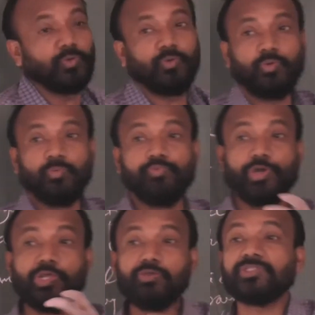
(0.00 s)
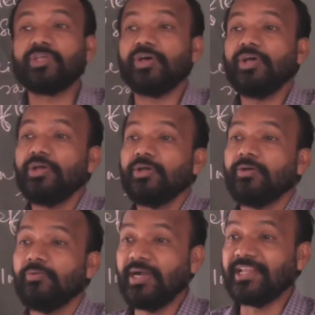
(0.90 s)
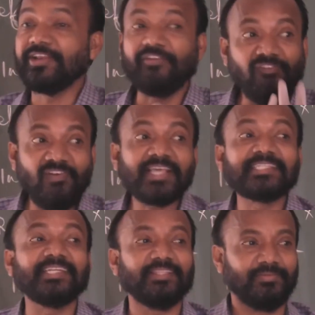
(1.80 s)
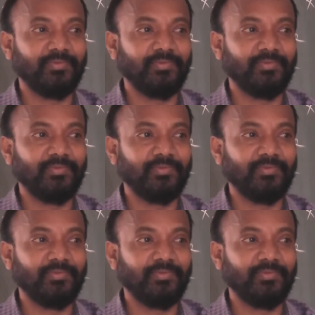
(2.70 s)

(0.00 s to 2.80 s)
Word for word: to produce the what? Reflection